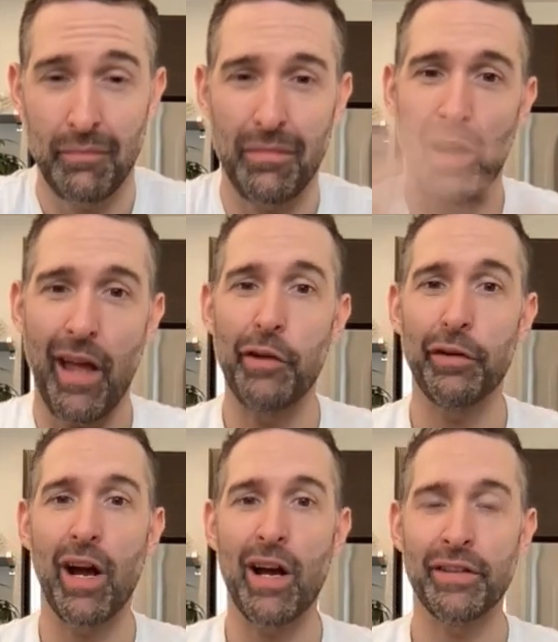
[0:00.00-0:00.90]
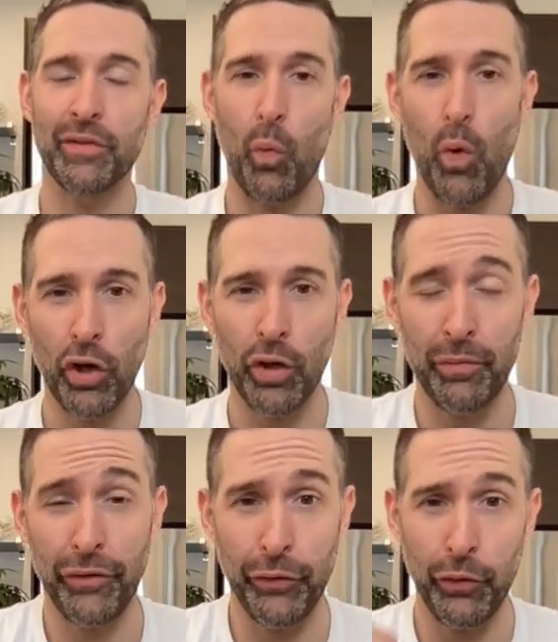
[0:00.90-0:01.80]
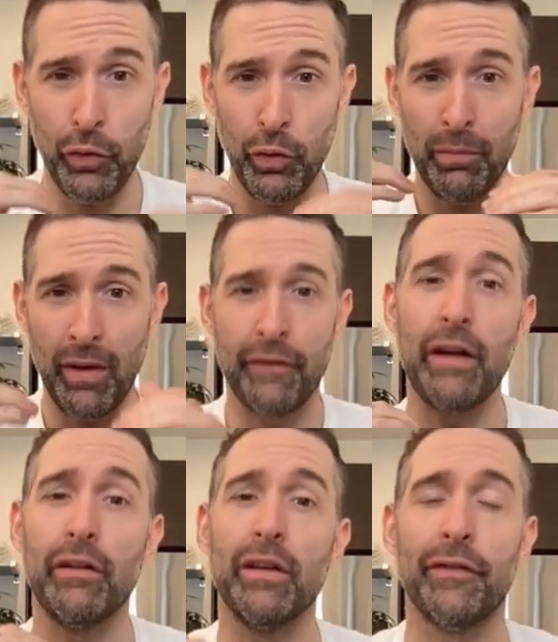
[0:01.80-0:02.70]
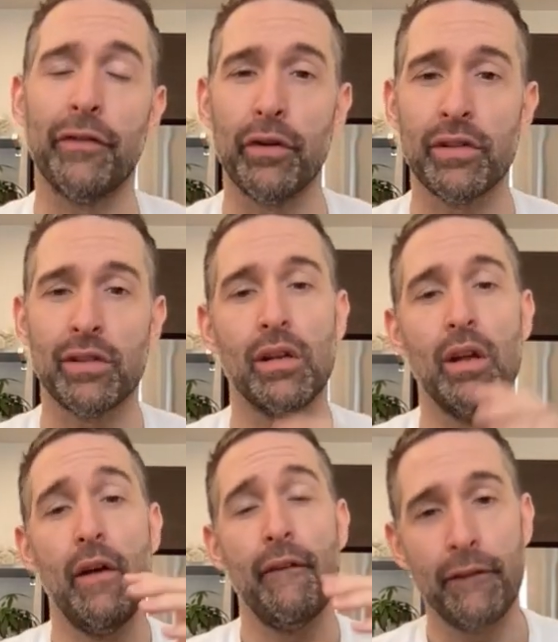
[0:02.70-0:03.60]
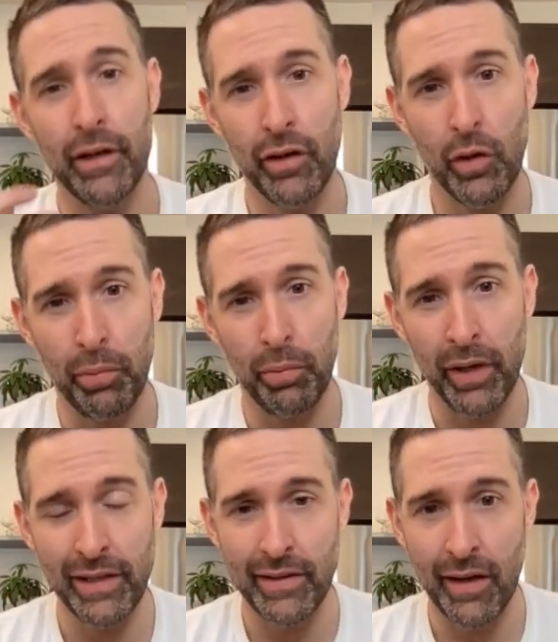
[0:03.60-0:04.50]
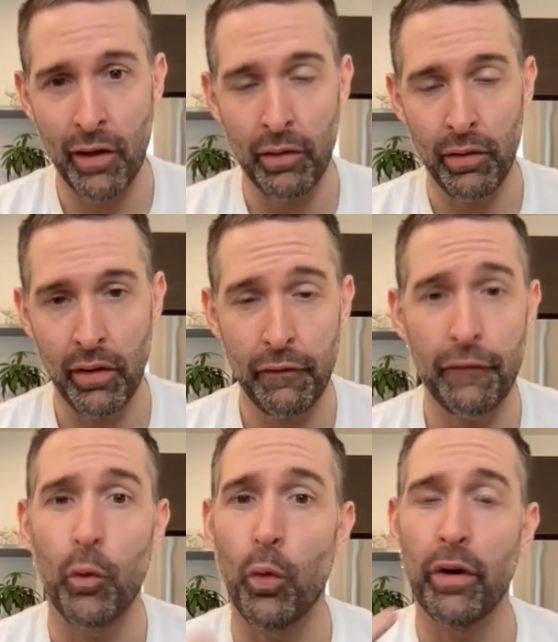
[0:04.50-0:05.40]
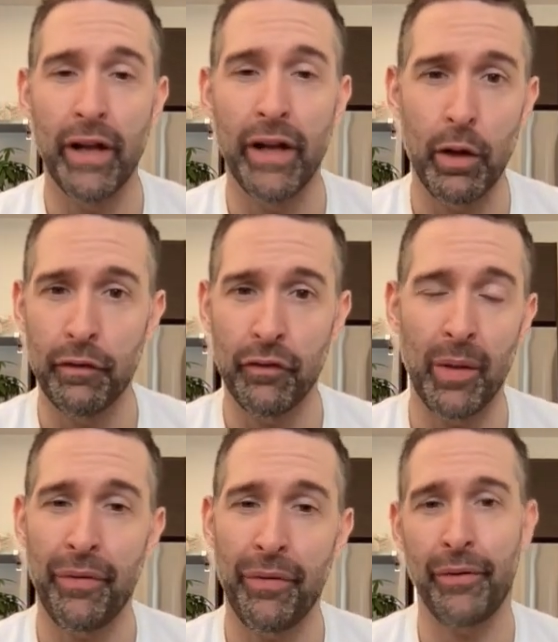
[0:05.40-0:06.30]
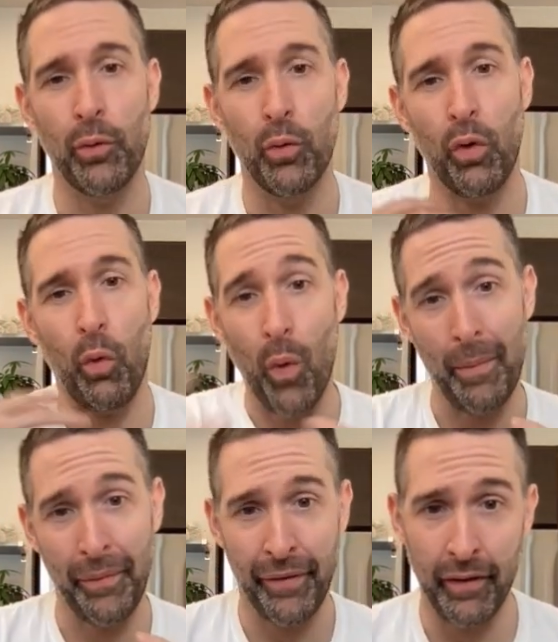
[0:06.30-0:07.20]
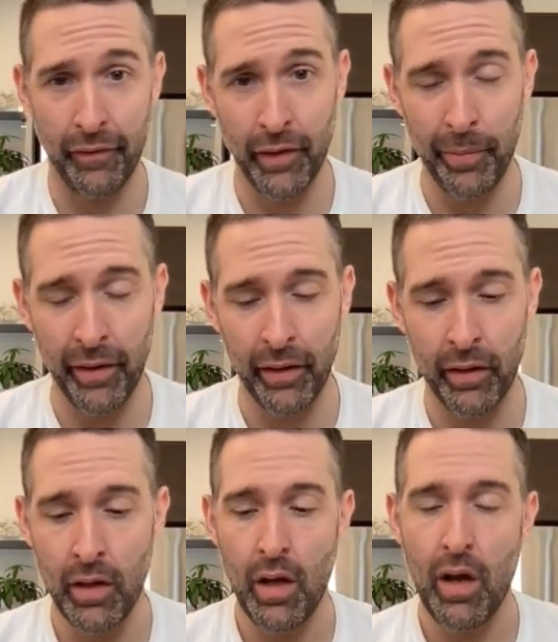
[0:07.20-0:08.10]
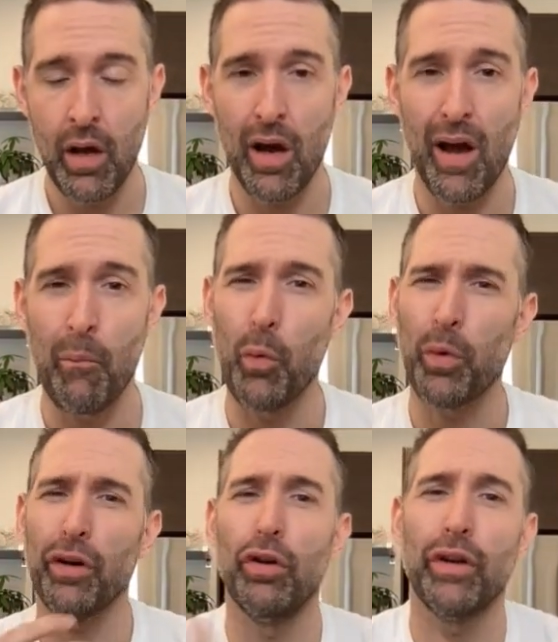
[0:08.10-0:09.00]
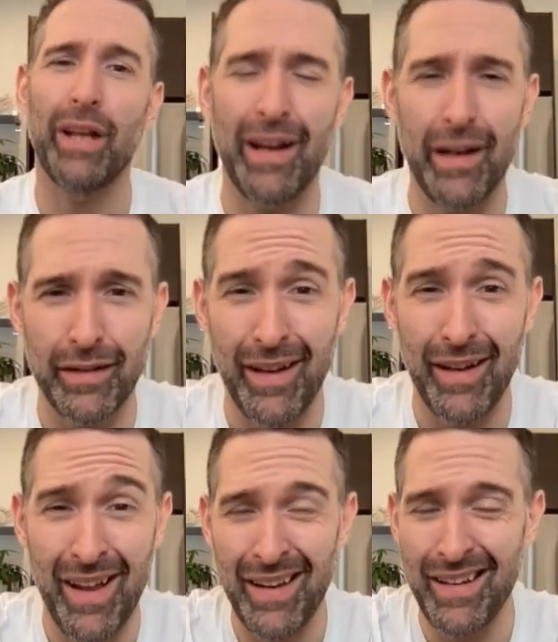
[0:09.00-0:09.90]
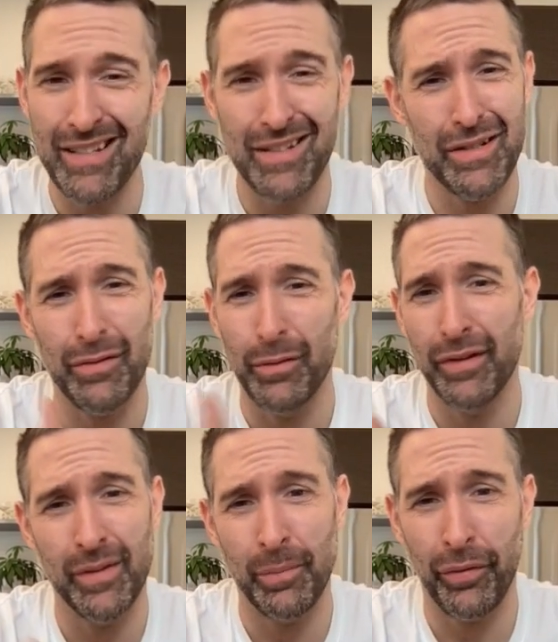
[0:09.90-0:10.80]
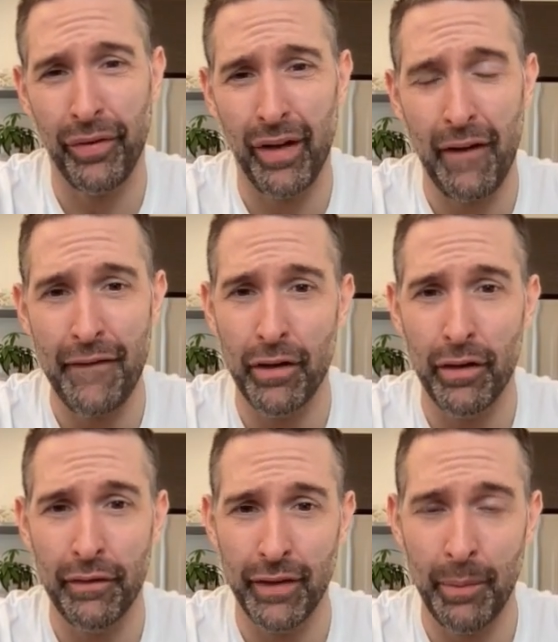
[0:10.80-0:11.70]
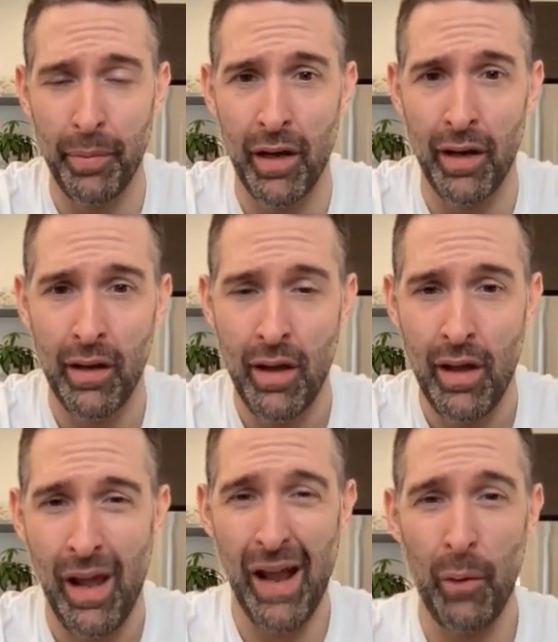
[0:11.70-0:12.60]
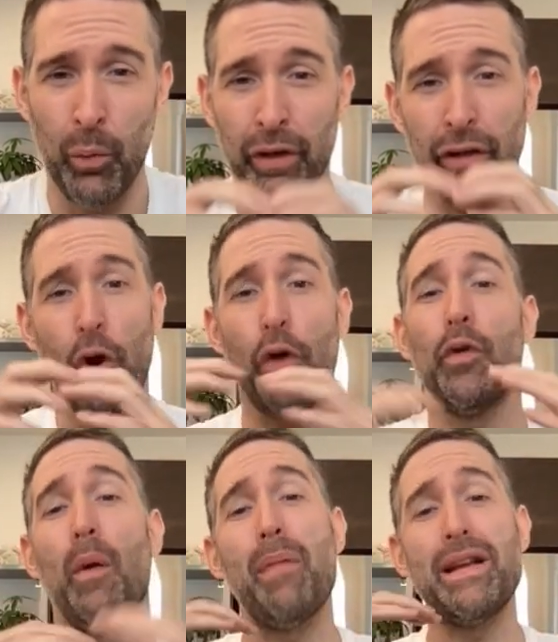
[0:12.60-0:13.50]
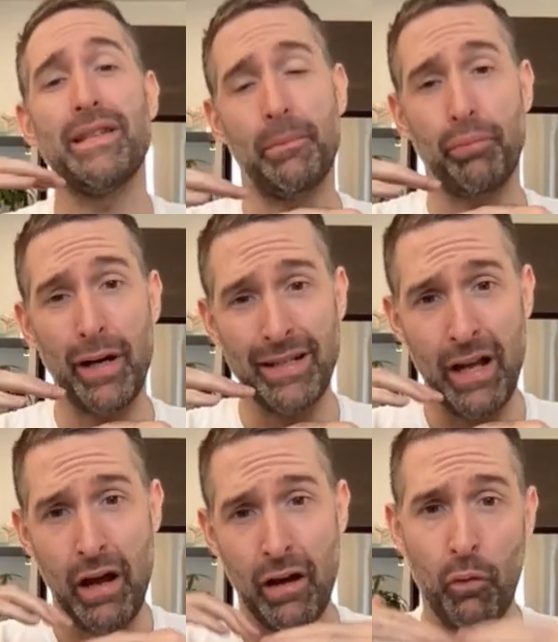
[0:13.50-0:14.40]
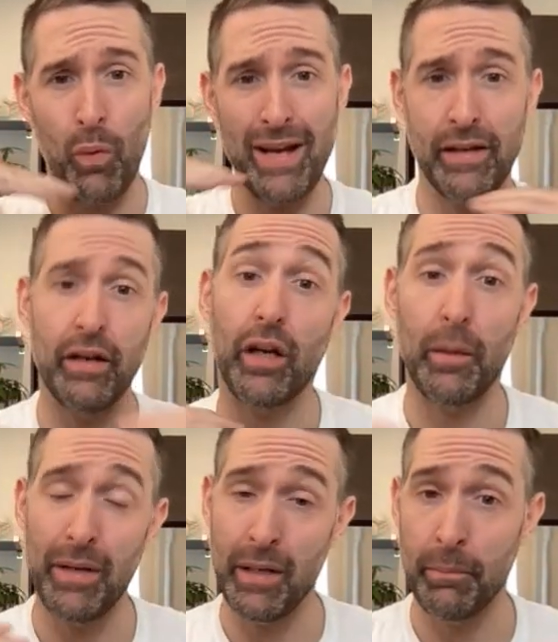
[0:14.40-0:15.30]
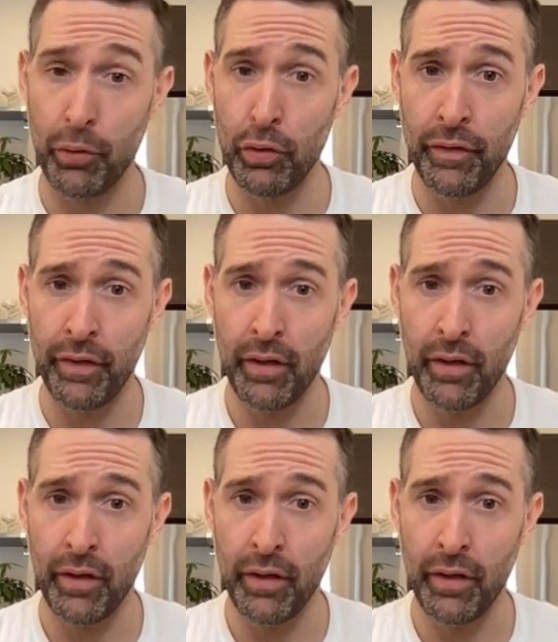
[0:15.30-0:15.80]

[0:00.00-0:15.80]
Hey, you guys, welcome to my very first video breakdown for nano flips or website flipping. What we're going to look at here today is just a really simple site I found on Flippa, and we're going to go through a basic breakdown of ways that it could be improved